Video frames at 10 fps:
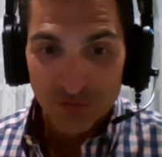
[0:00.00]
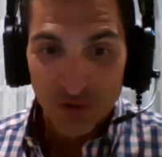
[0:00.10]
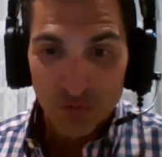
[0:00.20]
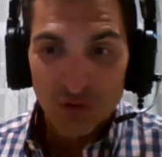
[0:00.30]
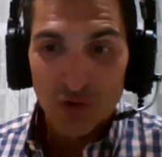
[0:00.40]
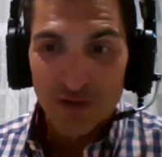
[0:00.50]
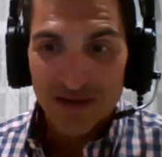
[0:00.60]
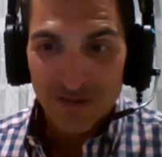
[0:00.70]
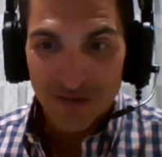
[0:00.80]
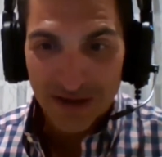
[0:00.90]
Don't go to the
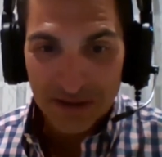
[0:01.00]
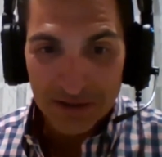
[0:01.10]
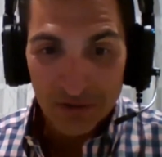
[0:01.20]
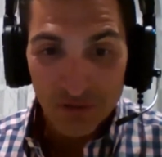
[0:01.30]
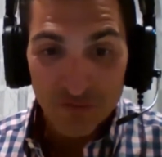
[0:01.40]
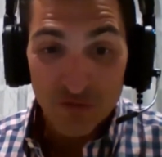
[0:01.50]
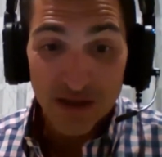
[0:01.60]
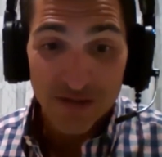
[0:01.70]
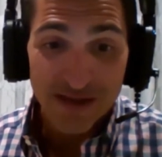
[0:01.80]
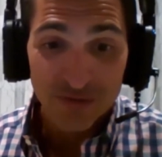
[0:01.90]
inside aisles. If you stay
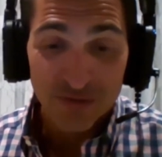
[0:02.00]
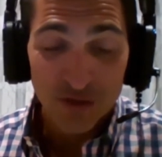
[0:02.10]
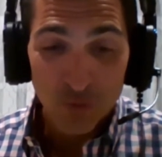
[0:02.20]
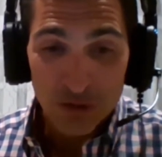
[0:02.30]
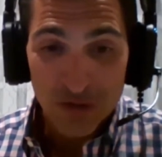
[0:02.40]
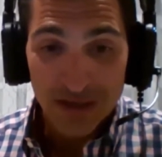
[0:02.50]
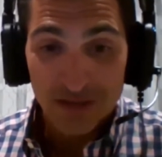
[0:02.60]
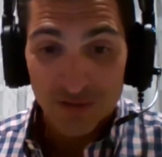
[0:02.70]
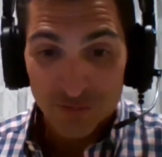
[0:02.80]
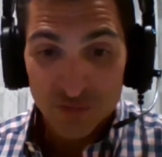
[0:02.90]
to the outside, what are you
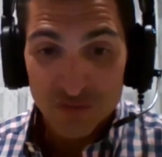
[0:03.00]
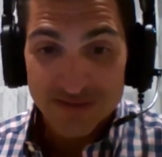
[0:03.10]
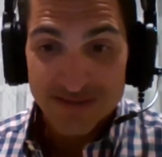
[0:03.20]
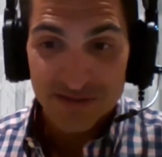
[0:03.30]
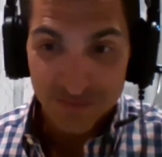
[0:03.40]
hitting? The fruits, the